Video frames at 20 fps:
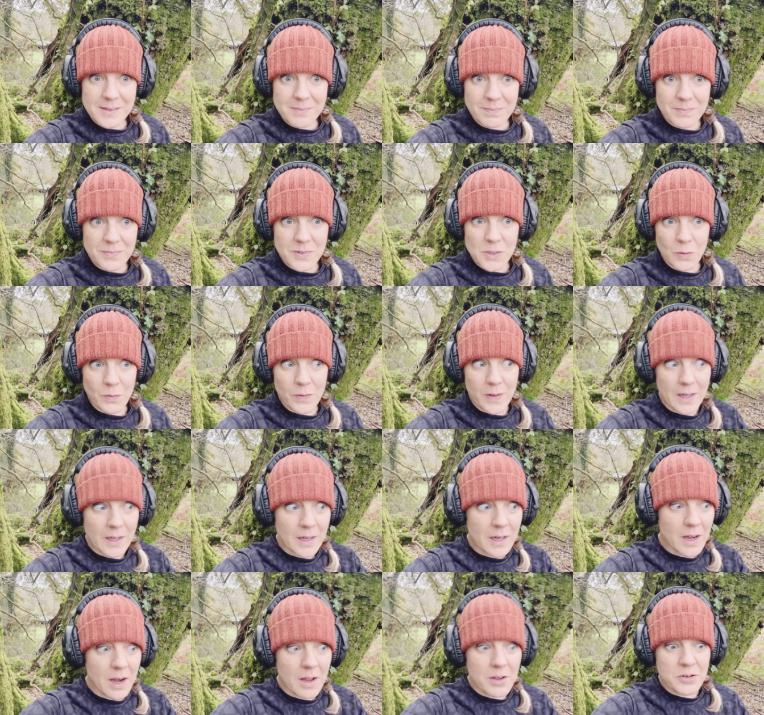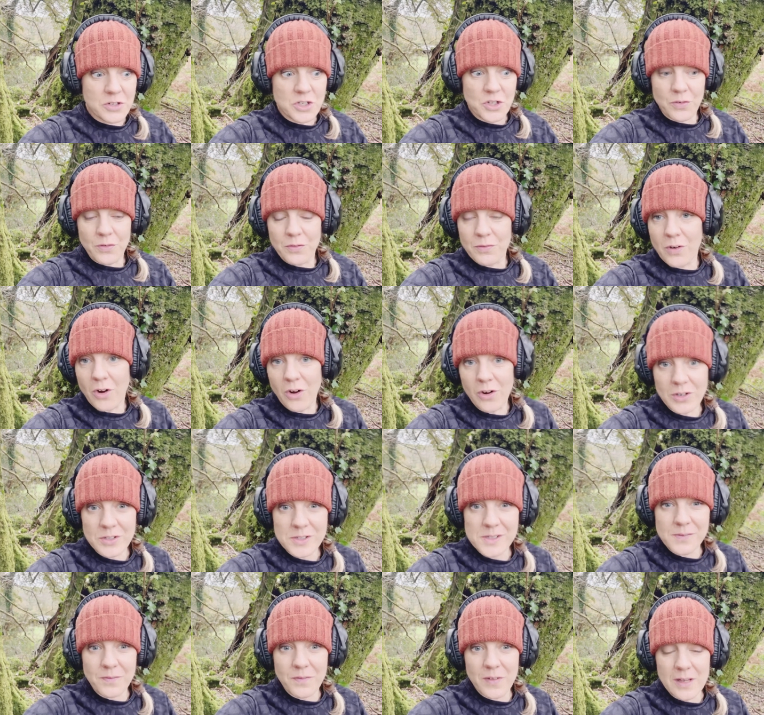sort of enclosure of
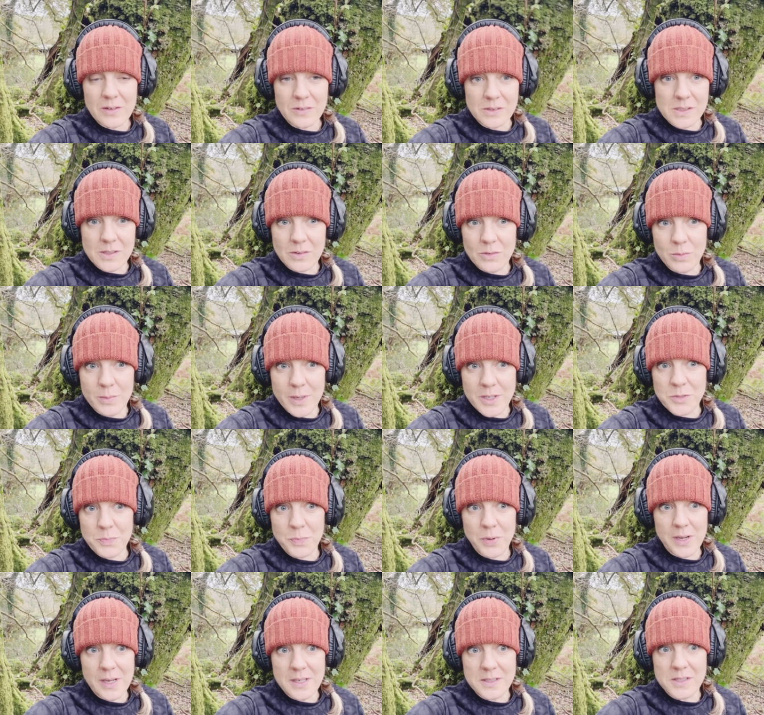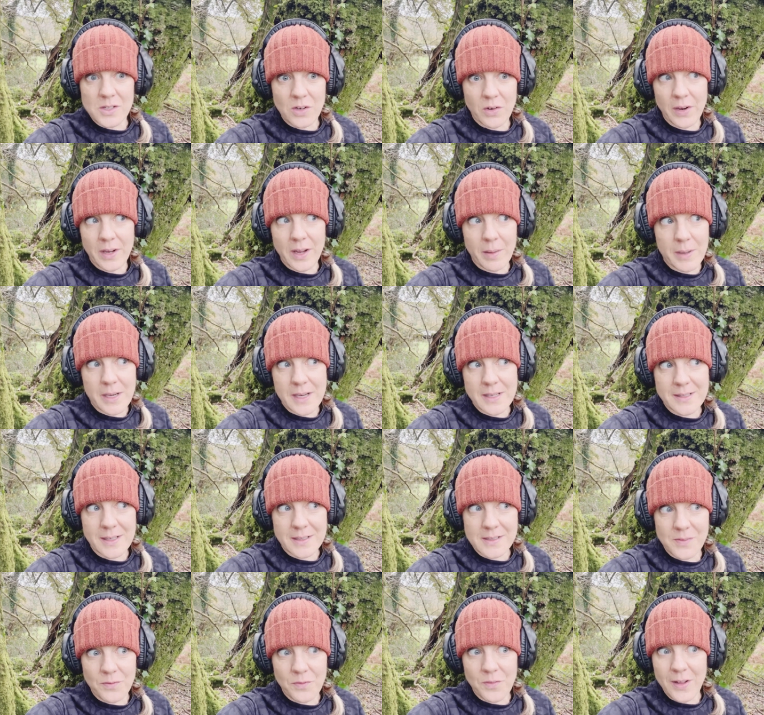rocks feels almost prehistoric. I mean, it
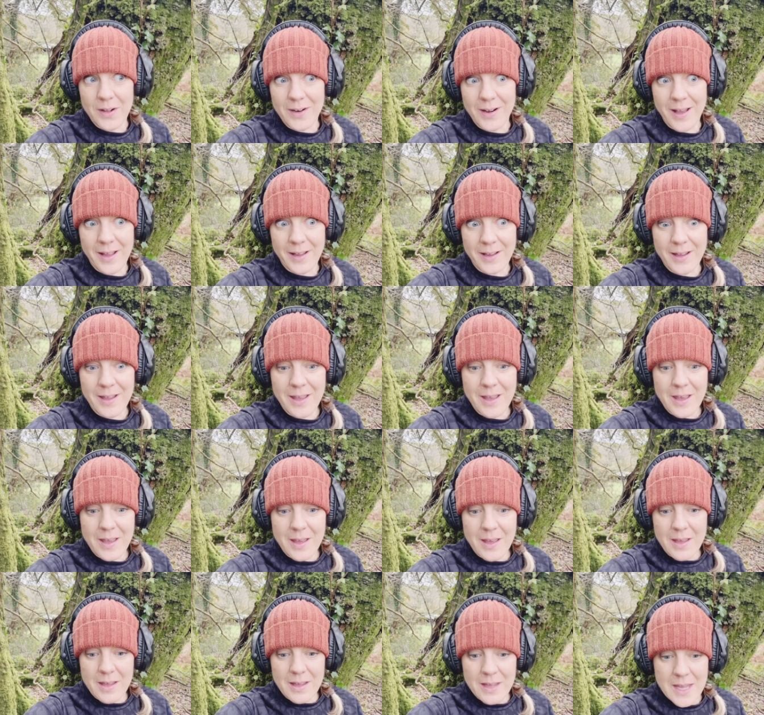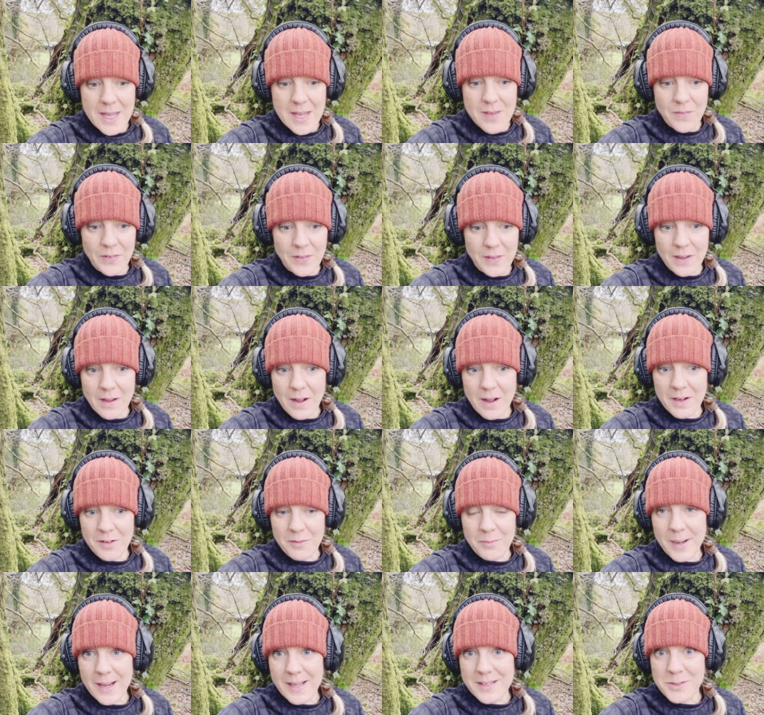doesn't feel like even the kind of
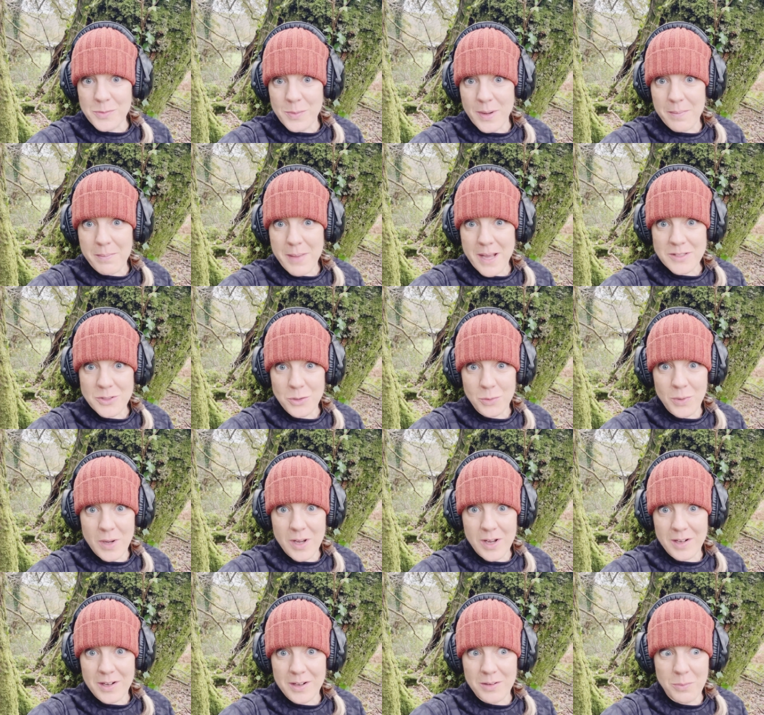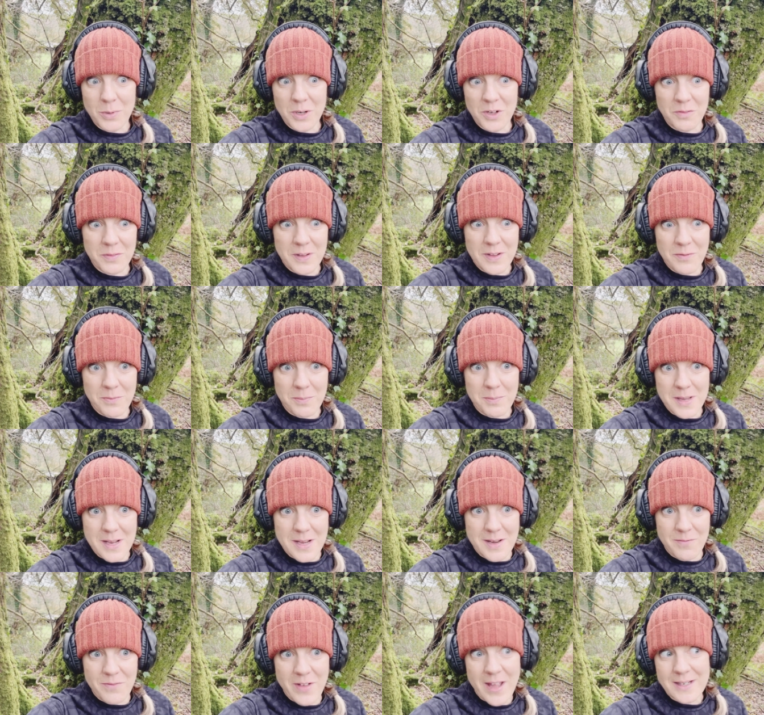place where metalwork would have even been
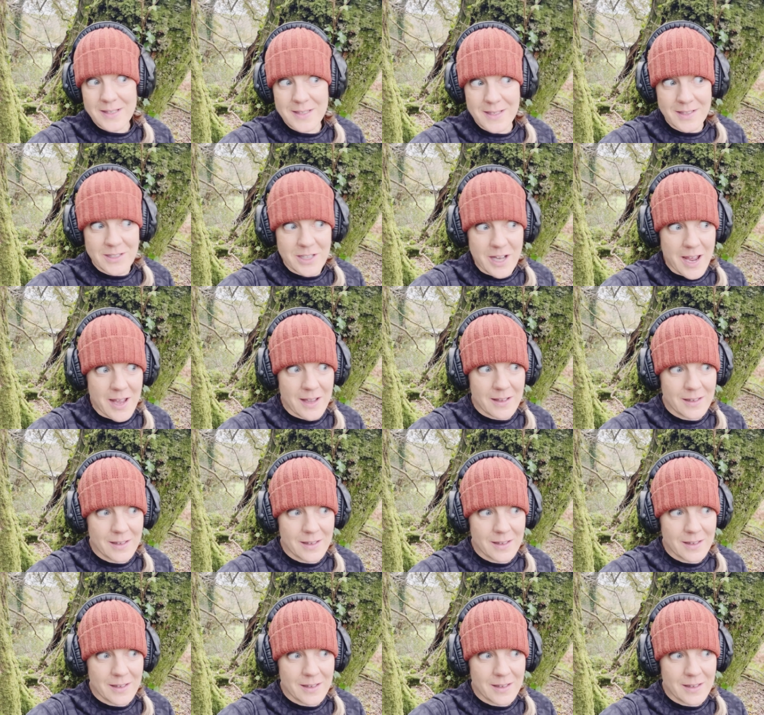invented yet.